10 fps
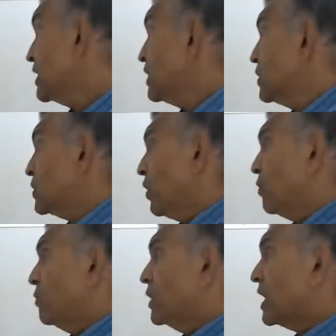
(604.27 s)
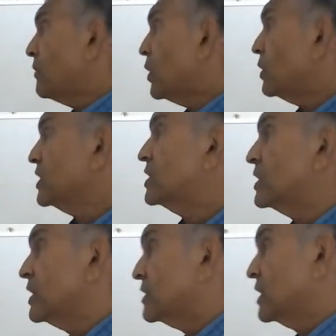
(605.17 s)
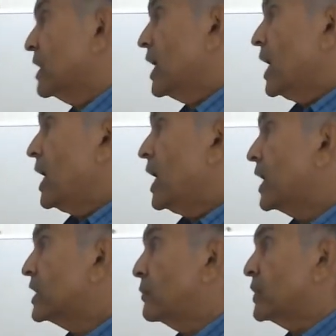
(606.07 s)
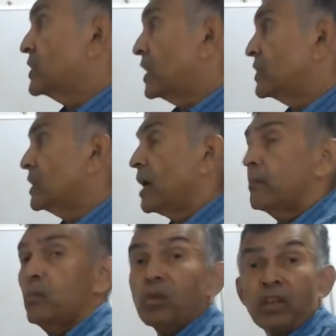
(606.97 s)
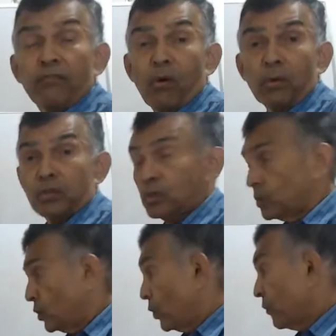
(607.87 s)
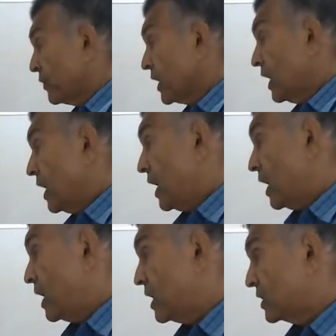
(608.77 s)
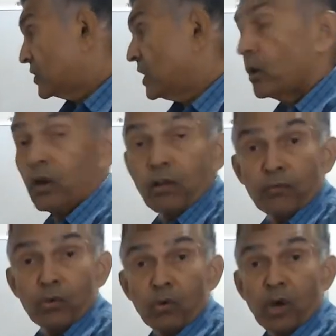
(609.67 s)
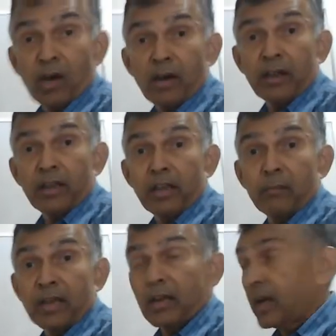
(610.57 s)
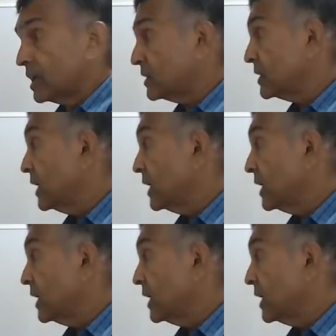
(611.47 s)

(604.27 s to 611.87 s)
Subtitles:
So we'll cover all these things in the first session. I'm looking forward to seeing all of you in my class,